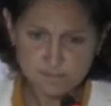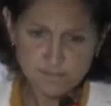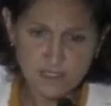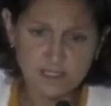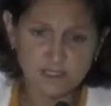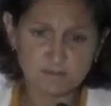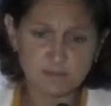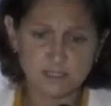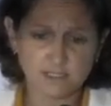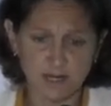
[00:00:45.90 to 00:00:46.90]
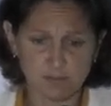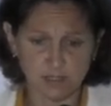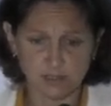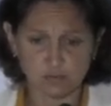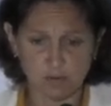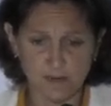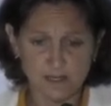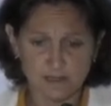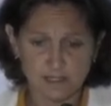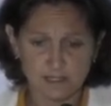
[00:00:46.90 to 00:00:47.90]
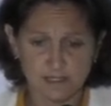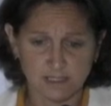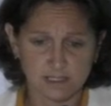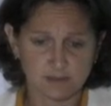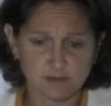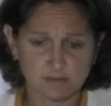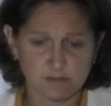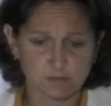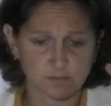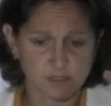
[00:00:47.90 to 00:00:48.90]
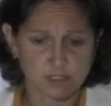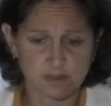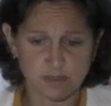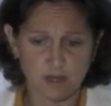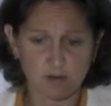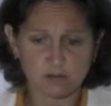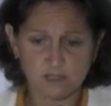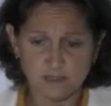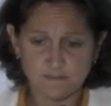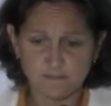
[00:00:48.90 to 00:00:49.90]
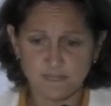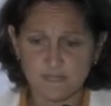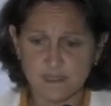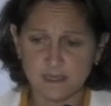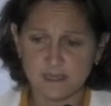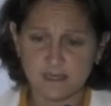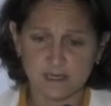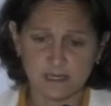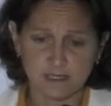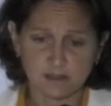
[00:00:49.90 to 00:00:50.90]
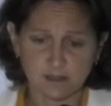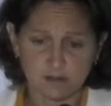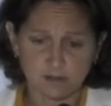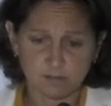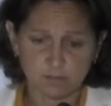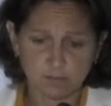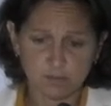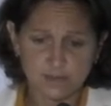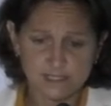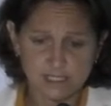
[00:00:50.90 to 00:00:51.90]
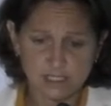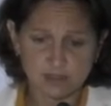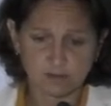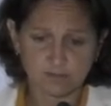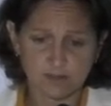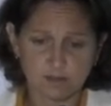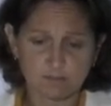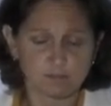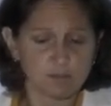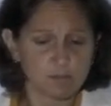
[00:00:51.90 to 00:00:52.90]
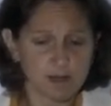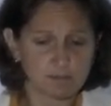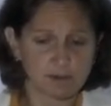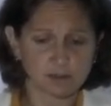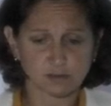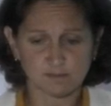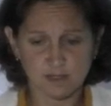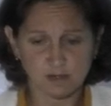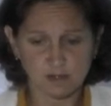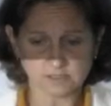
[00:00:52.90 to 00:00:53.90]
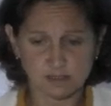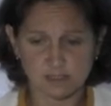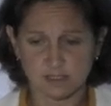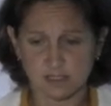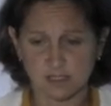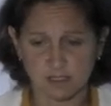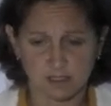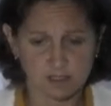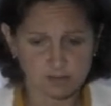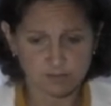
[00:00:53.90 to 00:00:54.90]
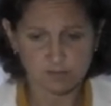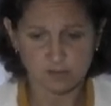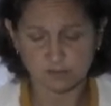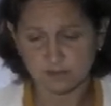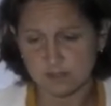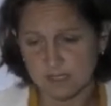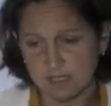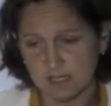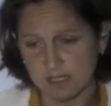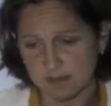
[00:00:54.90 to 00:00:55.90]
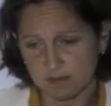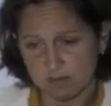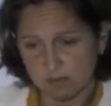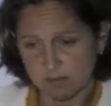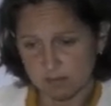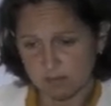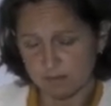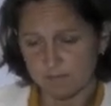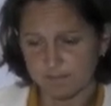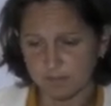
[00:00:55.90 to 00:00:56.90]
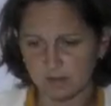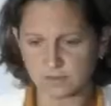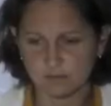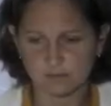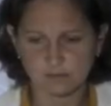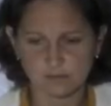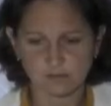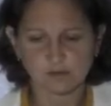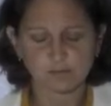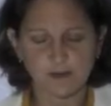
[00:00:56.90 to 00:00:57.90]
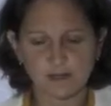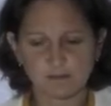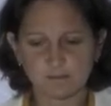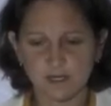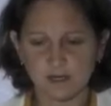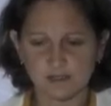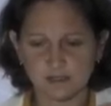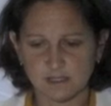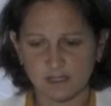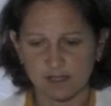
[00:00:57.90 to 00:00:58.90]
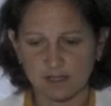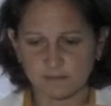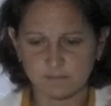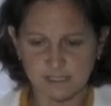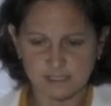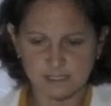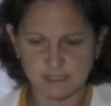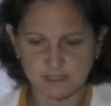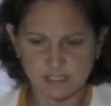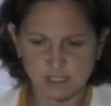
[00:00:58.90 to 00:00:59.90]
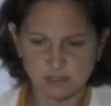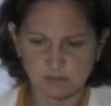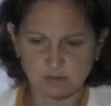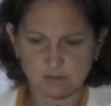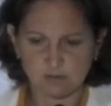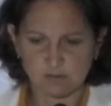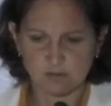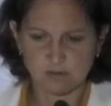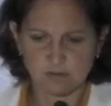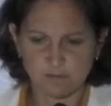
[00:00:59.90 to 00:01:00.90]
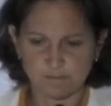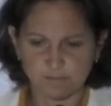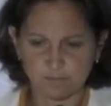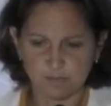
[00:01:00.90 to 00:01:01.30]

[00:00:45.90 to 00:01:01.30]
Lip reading: It can be direct trauma, here with a pinch in the aorta, and mobilization of the mobile part of the heart in the front and the spine behind that makes lesion on the